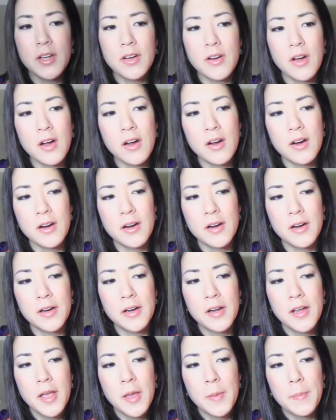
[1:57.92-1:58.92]
there
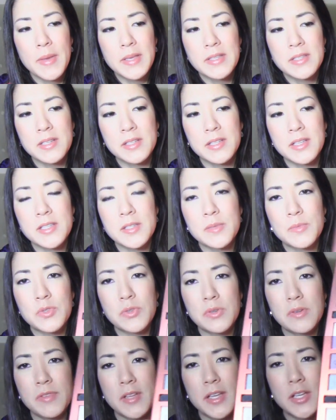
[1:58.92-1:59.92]
are basically some
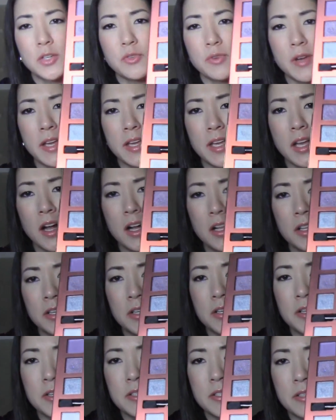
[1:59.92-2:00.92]
sort of like gray
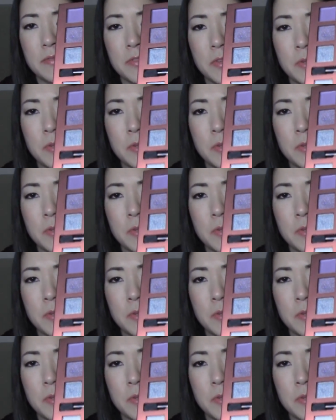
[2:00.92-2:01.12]
colors, a